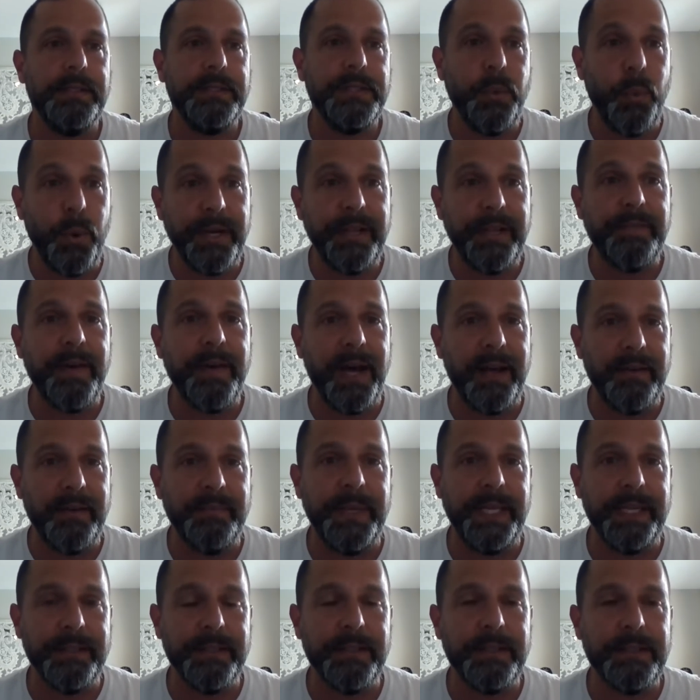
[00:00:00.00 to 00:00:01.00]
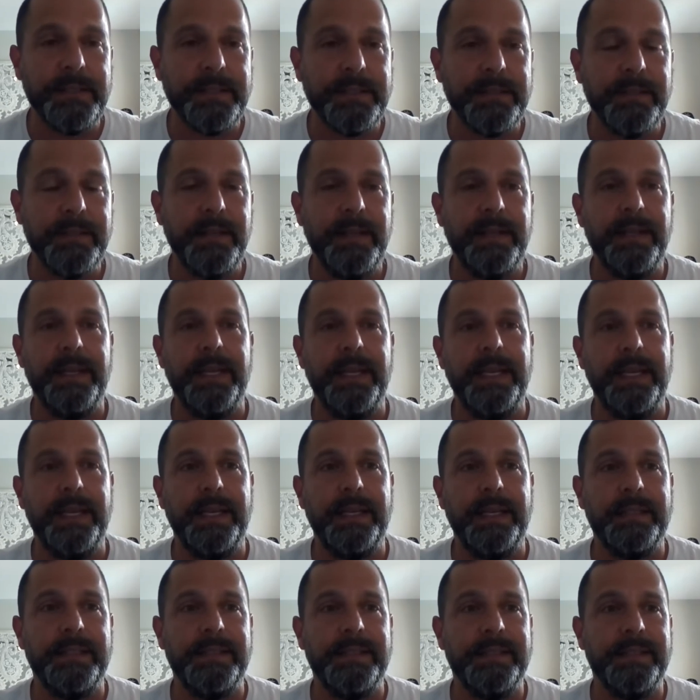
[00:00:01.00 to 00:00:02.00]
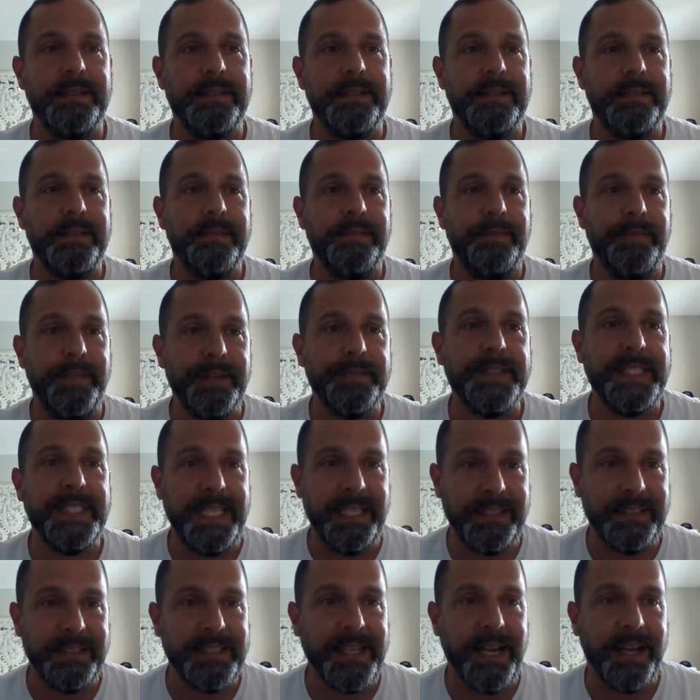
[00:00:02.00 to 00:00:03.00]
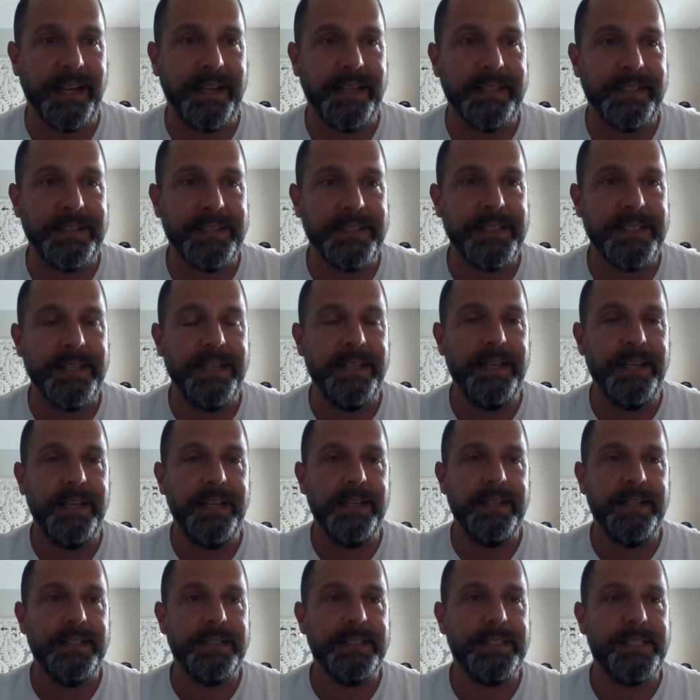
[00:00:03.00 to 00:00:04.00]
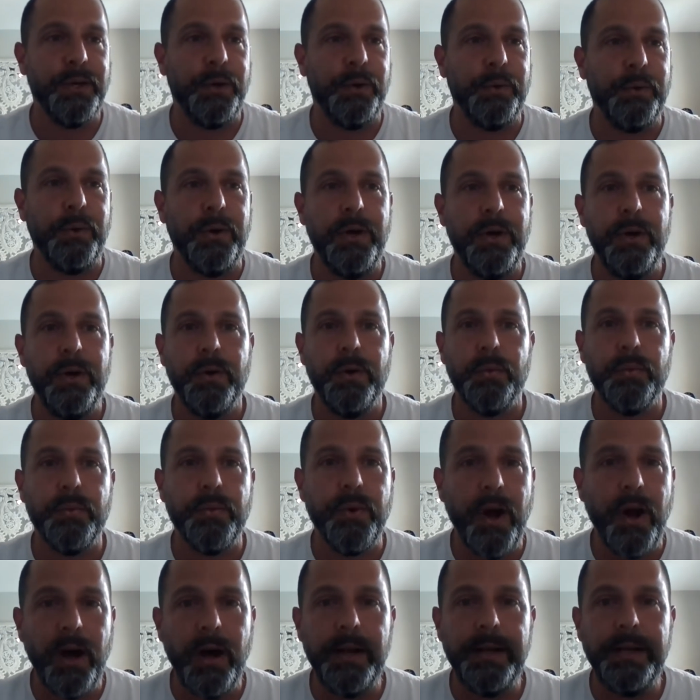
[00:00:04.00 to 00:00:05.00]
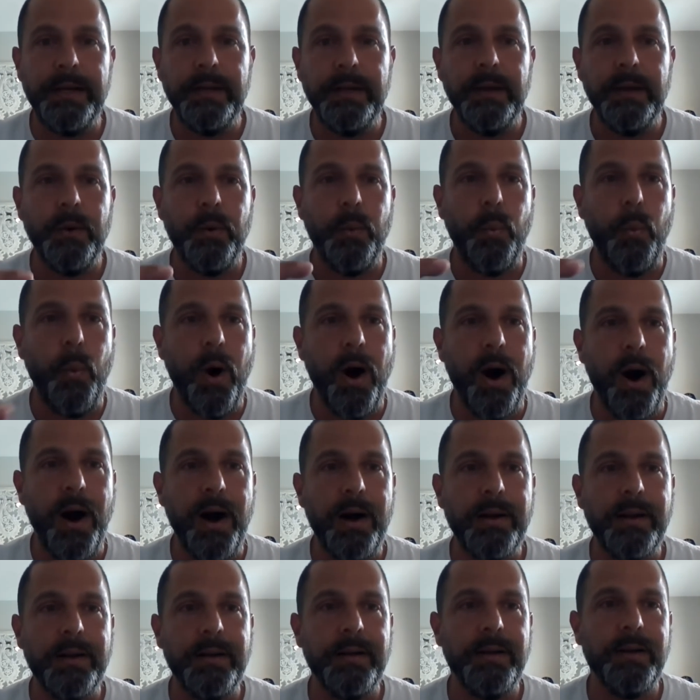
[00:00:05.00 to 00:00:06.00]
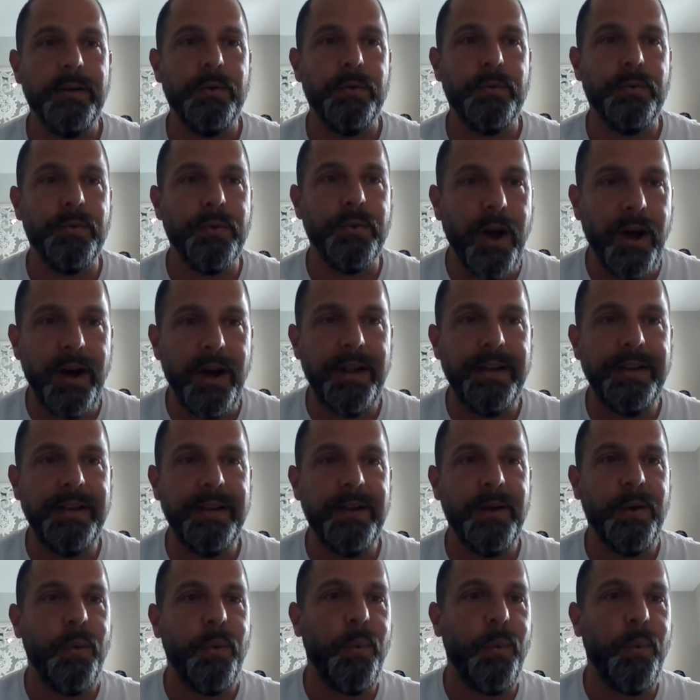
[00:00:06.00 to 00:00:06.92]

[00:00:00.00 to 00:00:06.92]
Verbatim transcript: 25 meters in 15 seconds. So run, walk, run,